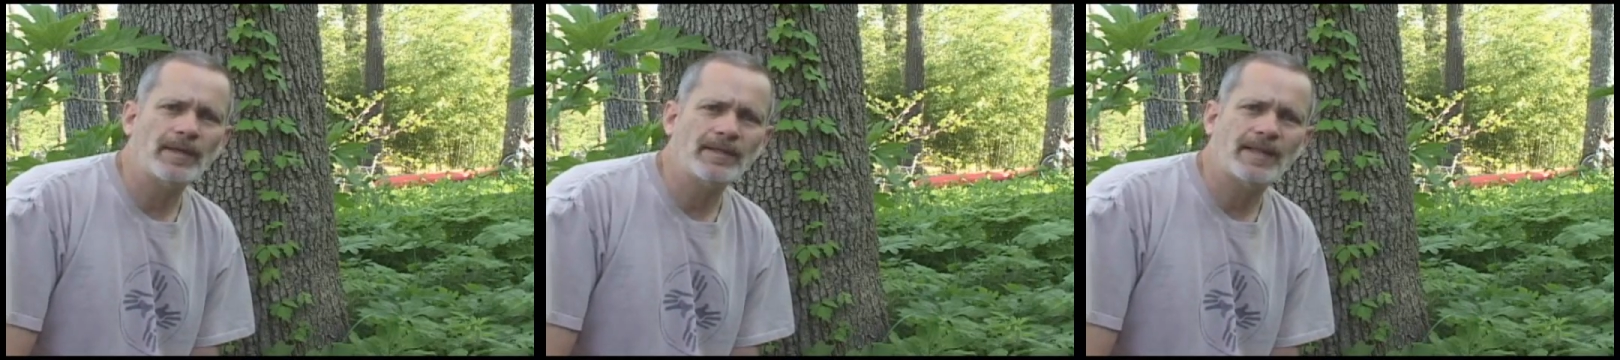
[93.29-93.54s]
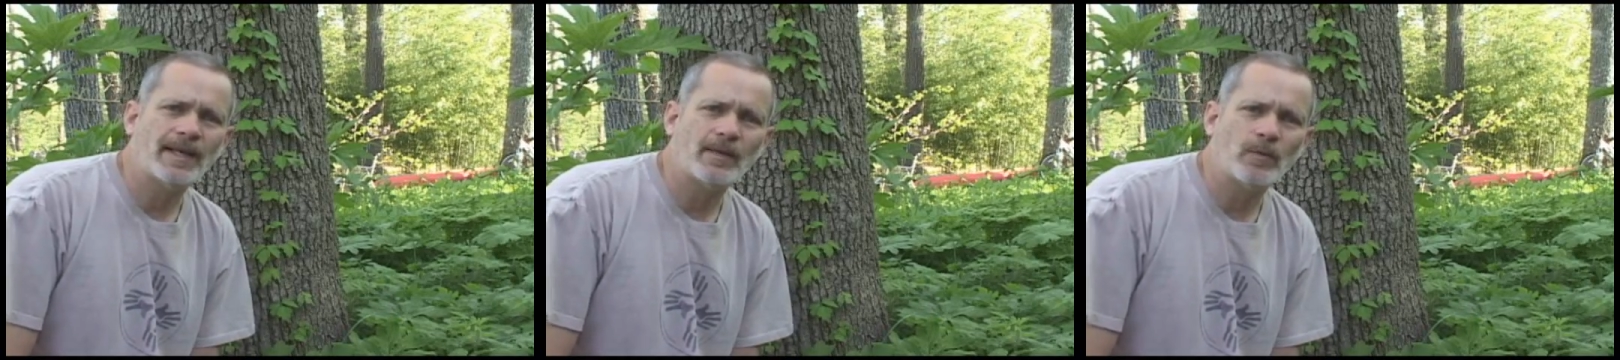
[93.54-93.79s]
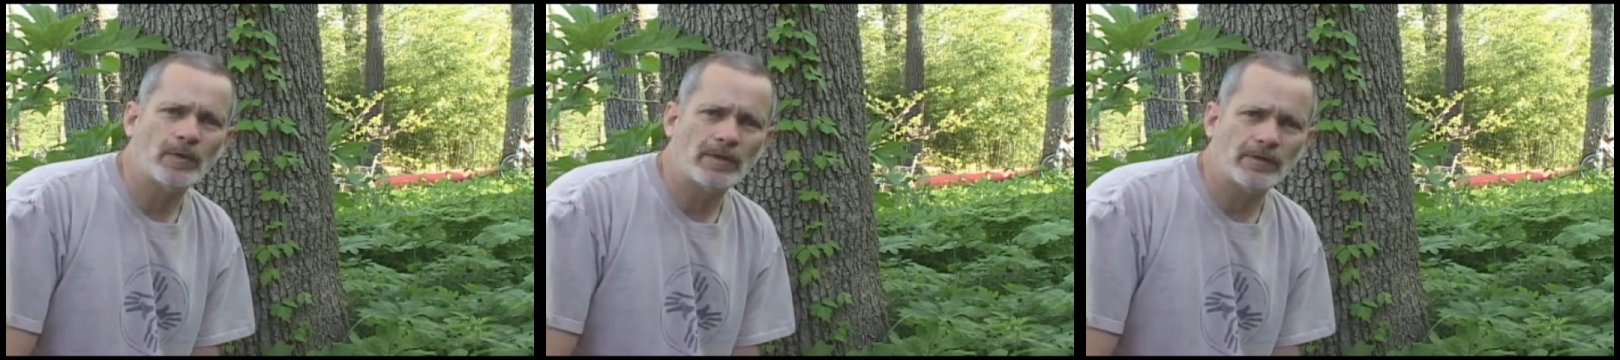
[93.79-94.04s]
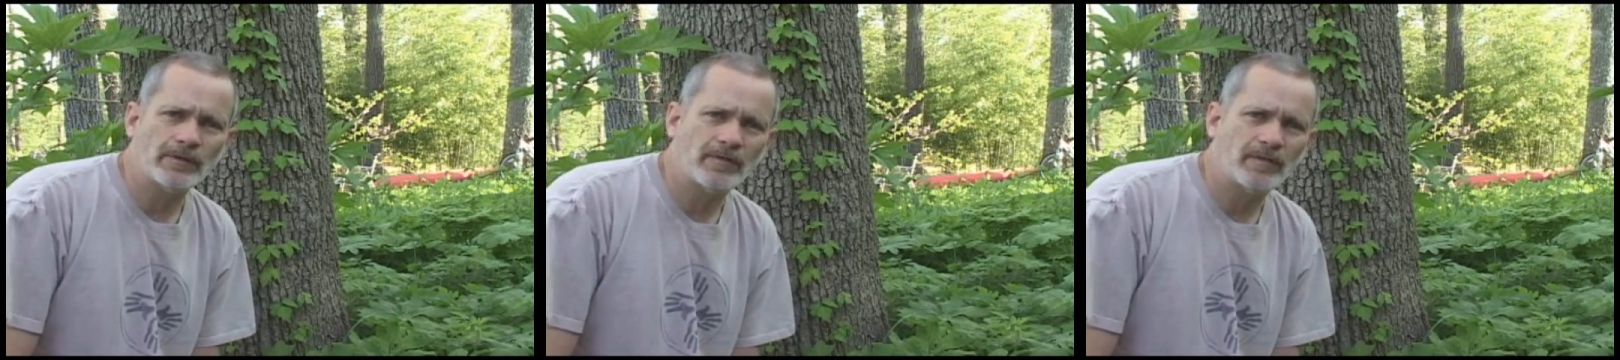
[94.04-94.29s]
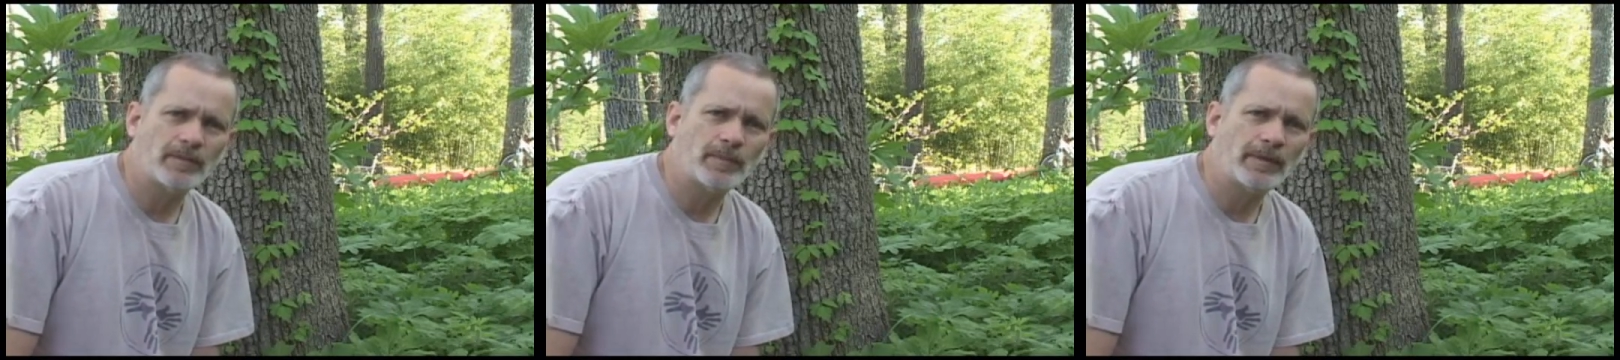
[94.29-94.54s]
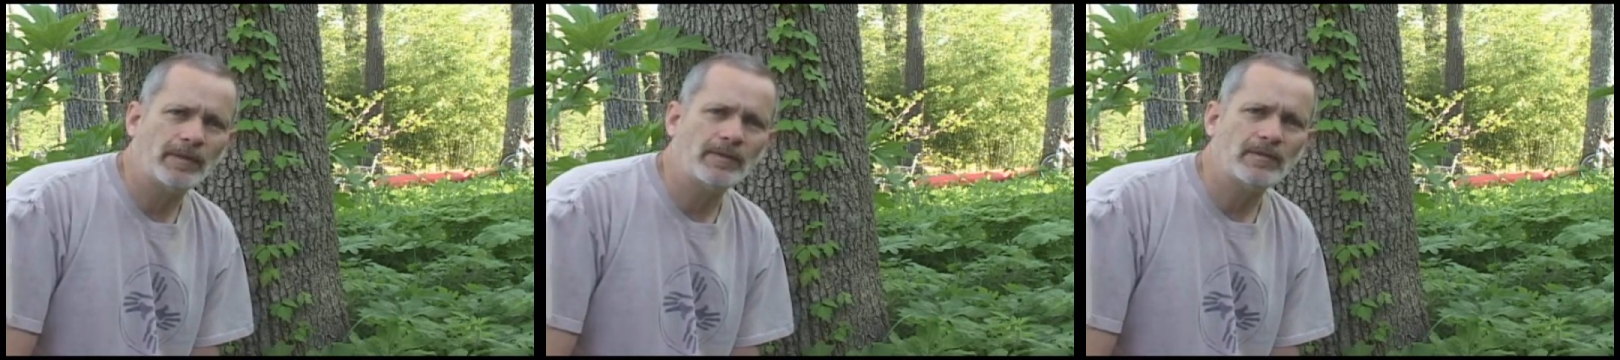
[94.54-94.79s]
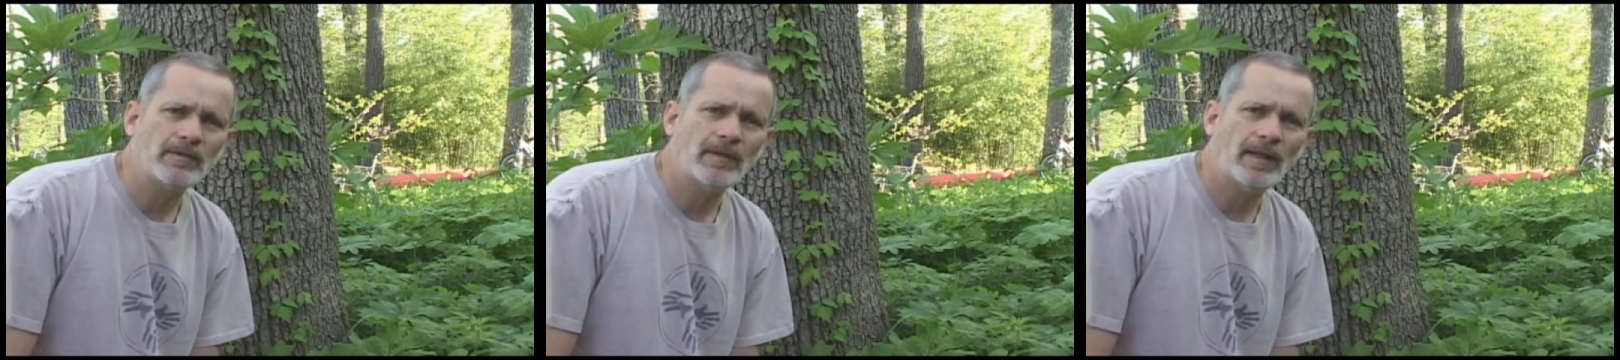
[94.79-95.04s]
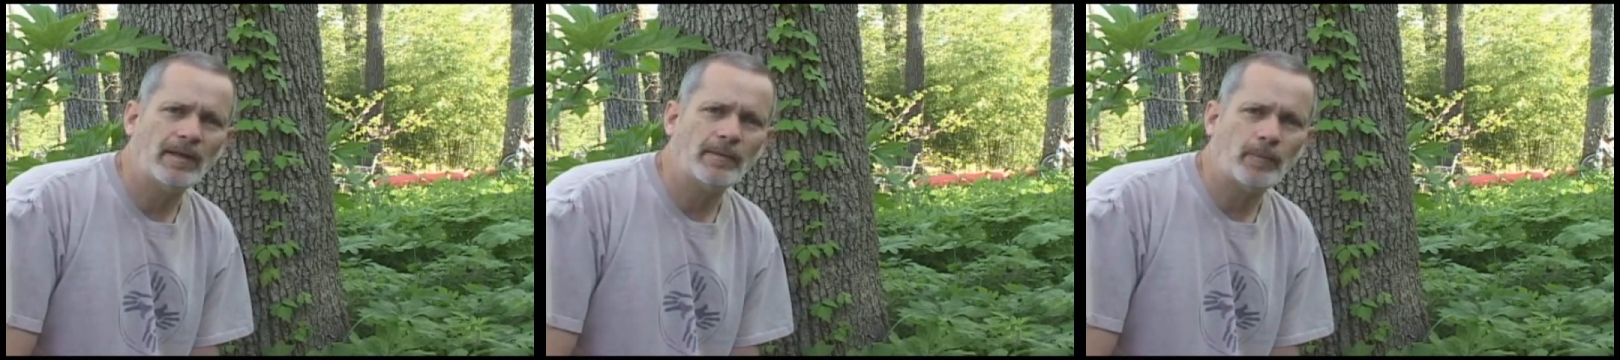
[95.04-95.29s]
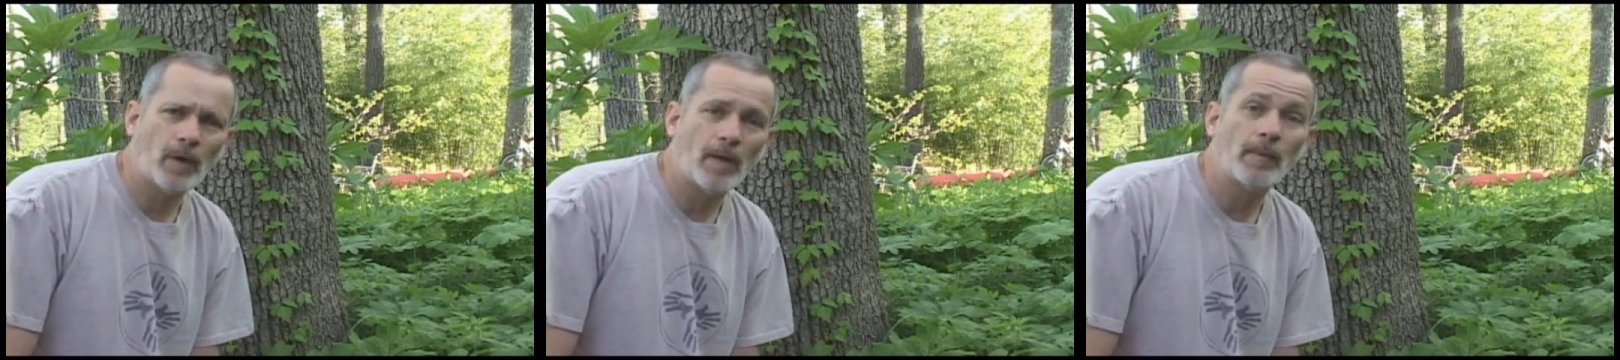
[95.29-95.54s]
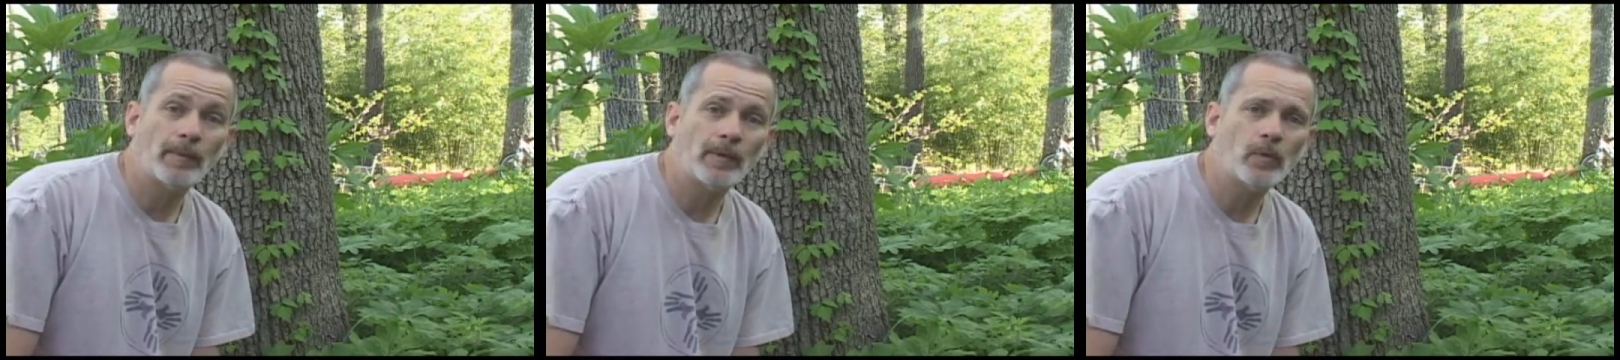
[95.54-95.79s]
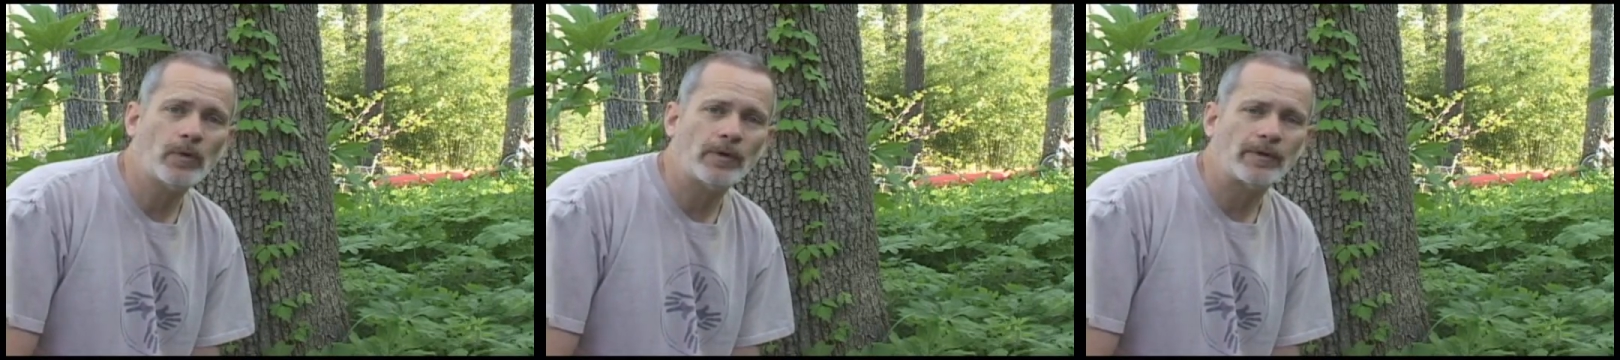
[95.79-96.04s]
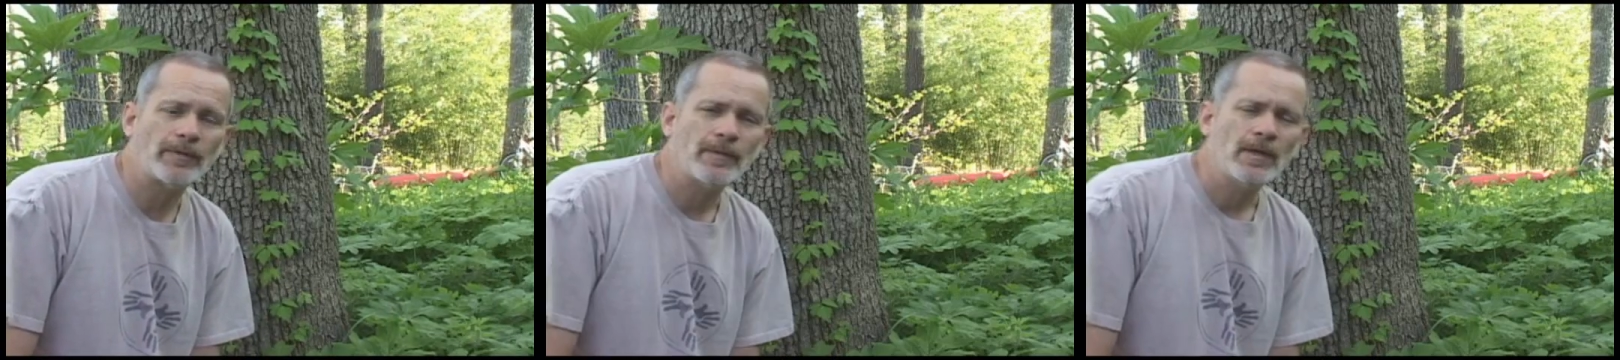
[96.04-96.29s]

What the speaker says: his 81 years of experience, that it probably worked.